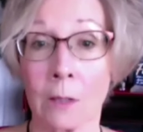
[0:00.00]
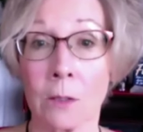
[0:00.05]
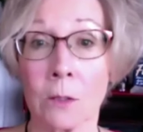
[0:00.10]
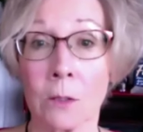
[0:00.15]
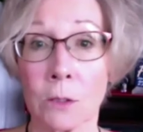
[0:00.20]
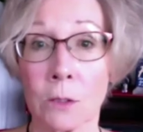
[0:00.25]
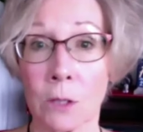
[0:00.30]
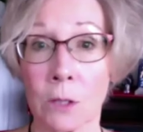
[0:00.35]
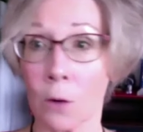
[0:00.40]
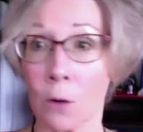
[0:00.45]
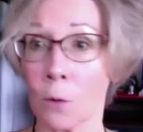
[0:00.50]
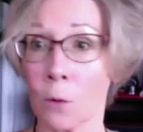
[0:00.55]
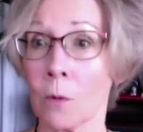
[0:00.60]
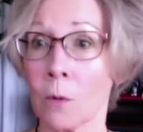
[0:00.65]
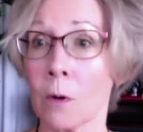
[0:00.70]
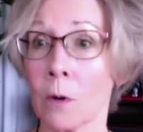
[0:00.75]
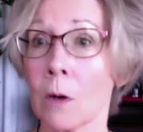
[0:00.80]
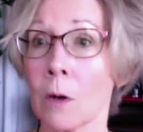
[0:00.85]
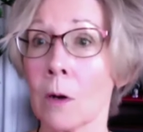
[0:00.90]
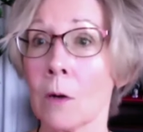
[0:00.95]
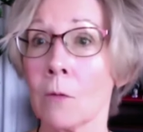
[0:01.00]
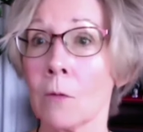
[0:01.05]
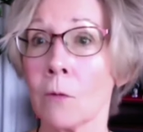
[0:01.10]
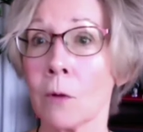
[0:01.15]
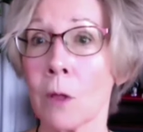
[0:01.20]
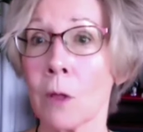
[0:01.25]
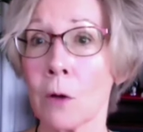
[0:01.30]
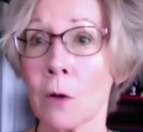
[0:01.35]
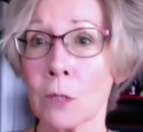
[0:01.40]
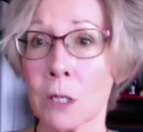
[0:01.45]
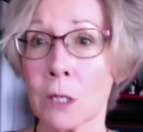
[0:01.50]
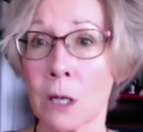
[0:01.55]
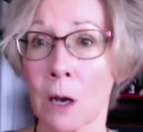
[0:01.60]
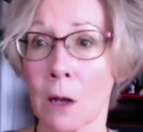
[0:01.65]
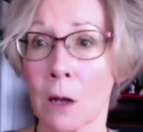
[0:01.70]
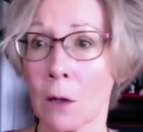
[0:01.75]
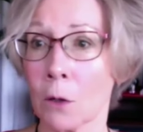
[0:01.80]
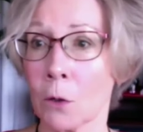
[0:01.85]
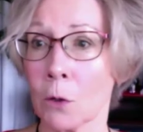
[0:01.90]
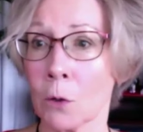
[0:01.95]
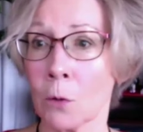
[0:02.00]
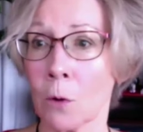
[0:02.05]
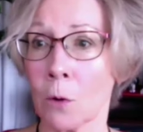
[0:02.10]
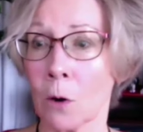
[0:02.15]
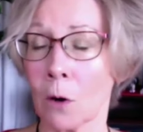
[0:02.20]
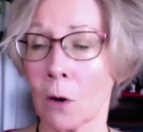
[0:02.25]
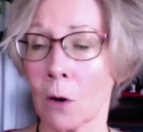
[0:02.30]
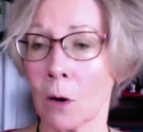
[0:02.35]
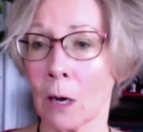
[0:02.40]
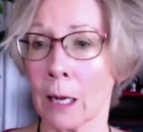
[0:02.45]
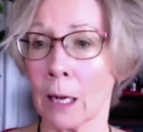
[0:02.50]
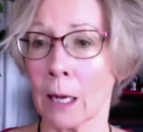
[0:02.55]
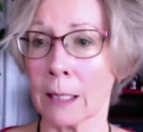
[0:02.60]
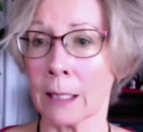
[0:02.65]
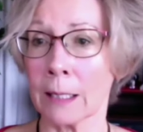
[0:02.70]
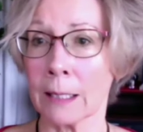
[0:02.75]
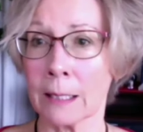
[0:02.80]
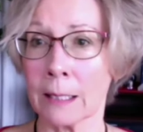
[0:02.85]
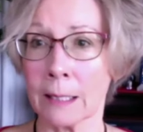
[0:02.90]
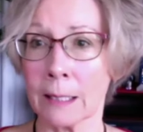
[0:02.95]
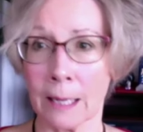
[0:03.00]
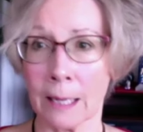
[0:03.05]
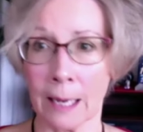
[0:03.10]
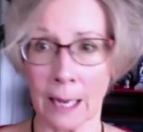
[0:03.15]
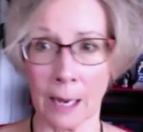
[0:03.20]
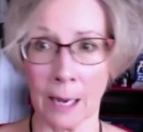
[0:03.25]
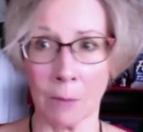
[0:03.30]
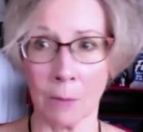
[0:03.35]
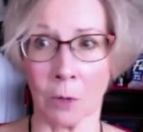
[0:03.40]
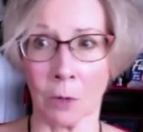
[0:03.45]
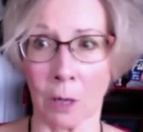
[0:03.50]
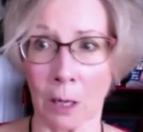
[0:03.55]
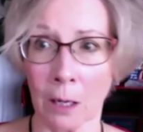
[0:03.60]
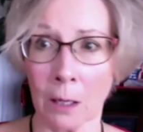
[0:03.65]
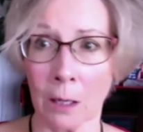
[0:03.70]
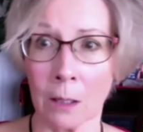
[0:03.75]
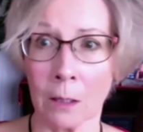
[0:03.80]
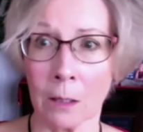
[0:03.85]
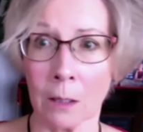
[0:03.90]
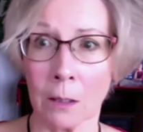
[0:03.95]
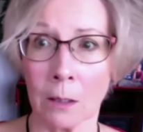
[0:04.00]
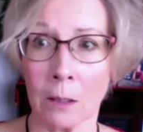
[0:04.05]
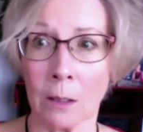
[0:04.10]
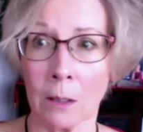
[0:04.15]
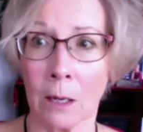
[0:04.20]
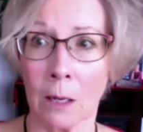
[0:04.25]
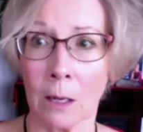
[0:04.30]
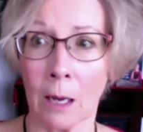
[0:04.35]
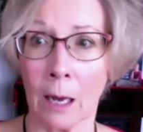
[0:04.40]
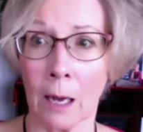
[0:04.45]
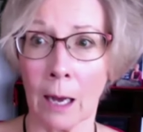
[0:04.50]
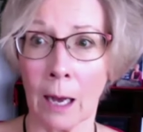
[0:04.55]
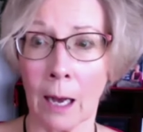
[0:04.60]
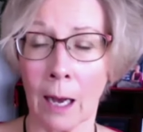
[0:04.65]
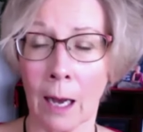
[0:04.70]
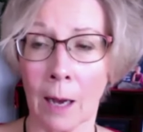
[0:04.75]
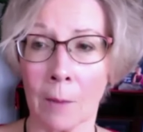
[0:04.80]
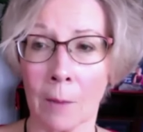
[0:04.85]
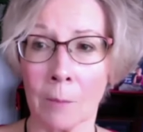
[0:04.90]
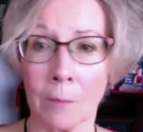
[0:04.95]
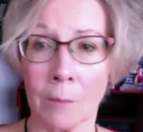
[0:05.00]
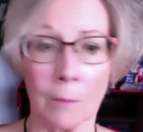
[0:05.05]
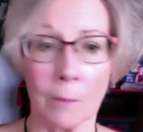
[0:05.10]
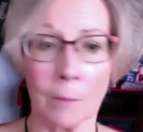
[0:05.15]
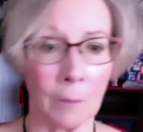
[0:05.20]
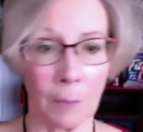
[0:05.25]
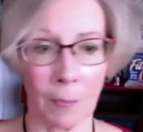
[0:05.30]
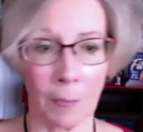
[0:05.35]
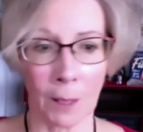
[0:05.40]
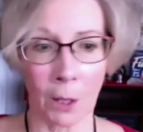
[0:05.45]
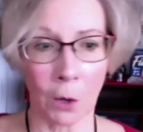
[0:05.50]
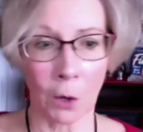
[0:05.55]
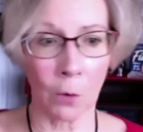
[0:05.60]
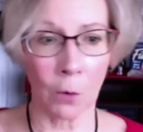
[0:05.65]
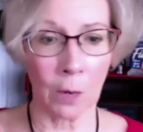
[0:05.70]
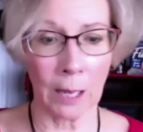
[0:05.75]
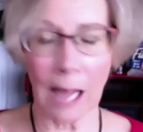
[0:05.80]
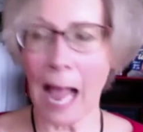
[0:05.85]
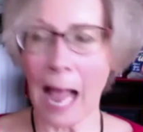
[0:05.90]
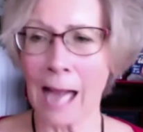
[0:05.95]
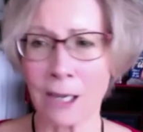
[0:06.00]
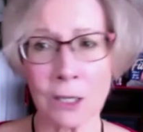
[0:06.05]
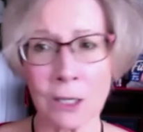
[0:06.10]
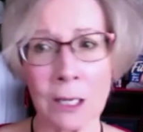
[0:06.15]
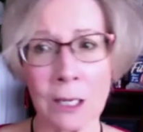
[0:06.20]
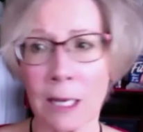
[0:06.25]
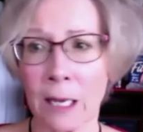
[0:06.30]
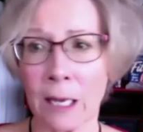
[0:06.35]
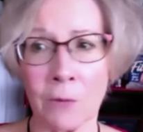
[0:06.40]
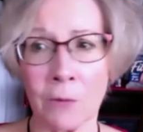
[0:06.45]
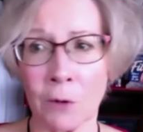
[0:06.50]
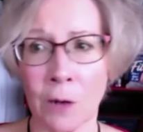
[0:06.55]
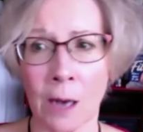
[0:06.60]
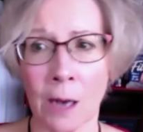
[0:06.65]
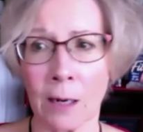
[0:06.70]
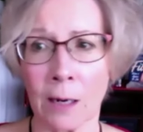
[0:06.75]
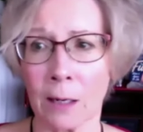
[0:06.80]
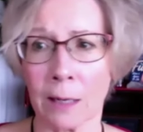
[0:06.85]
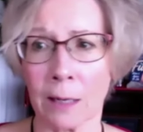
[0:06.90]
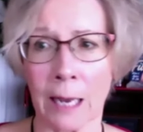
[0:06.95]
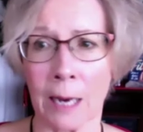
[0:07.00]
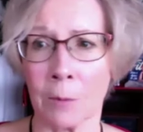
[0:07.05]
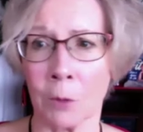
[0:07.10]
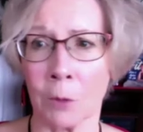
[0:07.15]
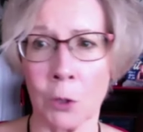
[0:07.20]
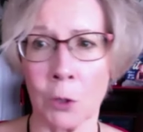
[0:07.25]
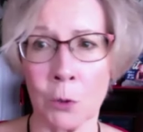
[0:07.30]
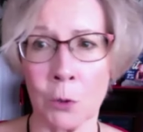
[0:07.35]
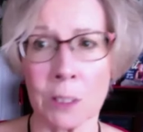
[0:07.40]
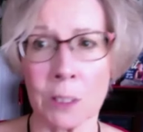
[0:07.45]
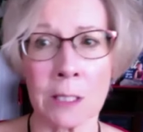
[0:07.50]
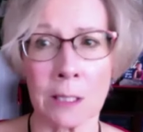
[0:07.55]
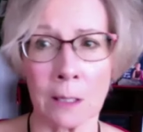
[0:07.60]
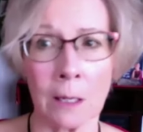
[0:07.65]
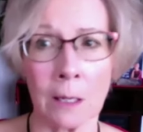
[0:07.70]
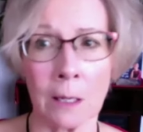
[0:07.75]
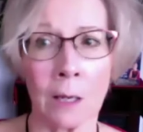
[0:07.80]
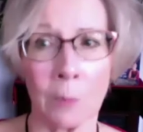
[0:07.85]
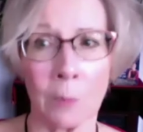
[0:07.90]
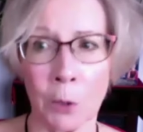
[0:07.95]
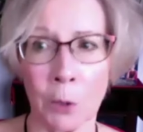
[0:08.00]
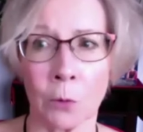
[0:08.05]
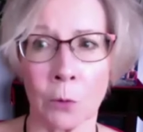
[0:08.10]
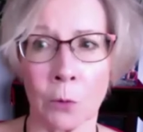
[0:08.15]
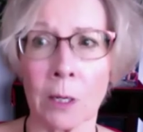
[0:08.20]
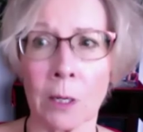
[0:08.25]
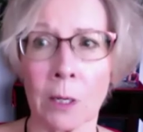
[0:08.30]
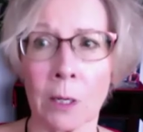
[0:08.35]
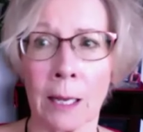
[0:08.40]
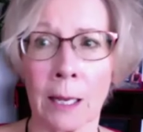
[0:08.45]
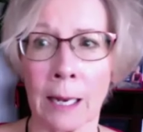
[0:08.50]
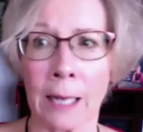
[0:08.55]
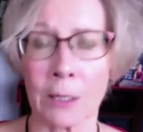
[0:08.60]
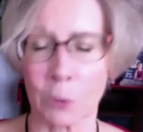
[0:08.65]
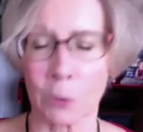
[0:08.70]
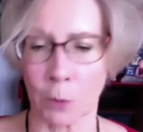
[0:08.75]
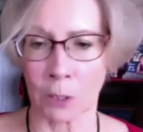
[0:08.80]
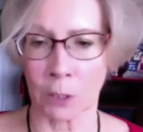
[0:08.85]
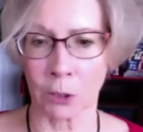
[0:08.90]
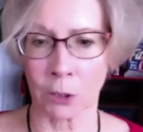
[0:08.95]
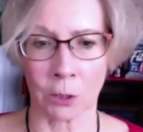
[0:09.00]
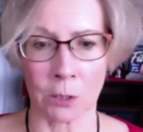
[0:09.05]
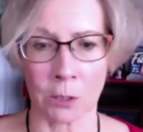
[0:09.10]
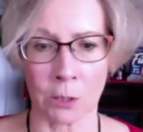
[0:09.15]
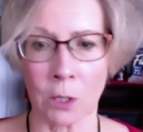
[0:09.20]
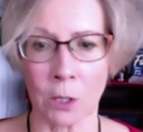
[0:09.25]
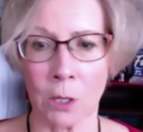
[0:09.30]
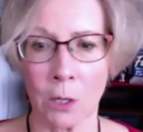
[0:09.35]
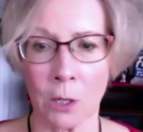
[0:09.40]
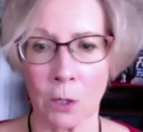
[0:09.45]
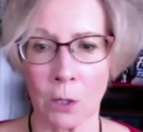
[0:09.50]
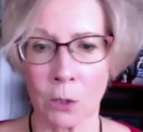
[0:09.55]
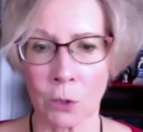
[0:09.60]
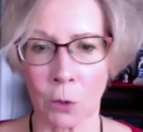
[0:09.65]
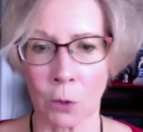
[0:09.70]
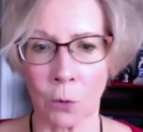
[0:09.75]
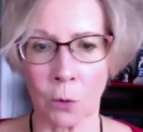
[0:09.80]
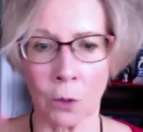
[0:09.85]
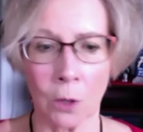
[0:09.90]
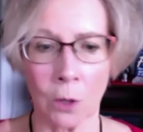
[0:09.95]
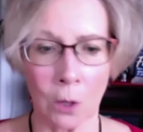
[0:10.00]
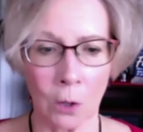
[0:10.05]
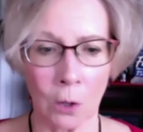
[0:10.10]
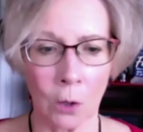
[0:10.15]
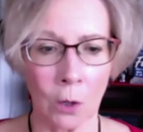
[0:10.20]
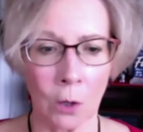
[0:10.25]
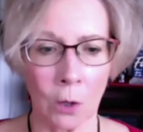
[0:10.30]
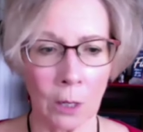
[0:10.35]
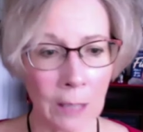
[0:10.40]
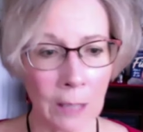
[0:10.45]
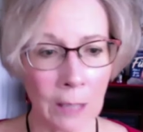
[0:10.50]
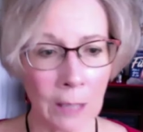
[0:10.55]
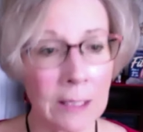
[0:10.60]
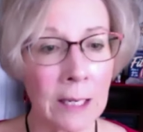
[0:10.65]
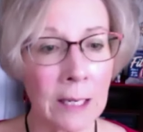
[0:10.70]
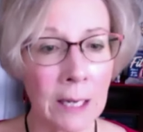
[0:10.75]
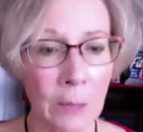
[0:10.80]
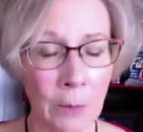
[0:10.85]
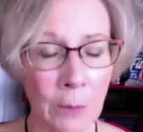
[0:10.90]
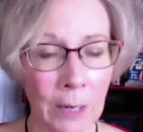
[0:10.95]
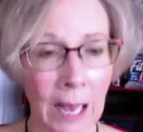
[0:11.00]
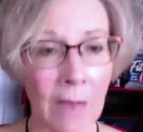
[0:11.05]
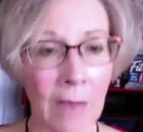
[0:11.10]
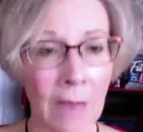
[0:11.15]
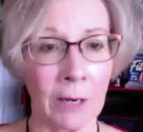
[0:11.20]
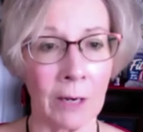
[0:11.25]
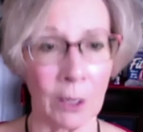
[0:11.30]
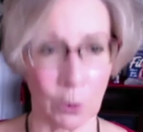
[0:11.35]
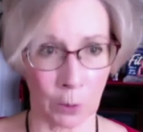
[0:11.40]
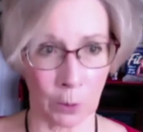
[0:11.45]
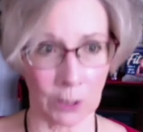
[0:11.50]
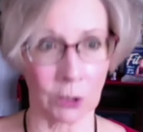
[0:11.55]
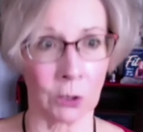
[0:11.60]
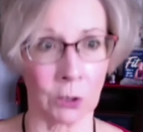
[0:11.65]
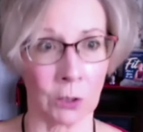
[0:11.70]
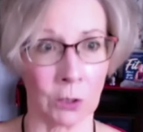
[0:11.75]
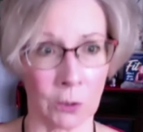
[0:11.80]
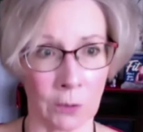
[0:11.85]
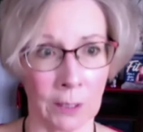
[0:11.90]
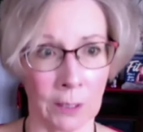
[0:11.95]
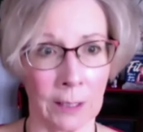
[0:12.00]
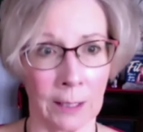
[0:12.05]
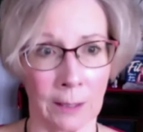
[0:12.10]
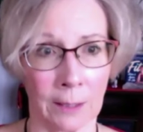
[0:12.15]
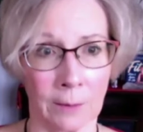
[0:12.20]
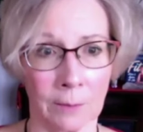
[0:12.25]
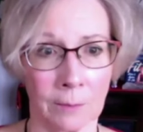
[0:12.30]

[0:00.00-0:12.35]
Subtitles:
So for those of y'all who are on camera, go ahead. Actually, if you're not on camera, you can still unmute and ask questions. So does anyone have any questions right now?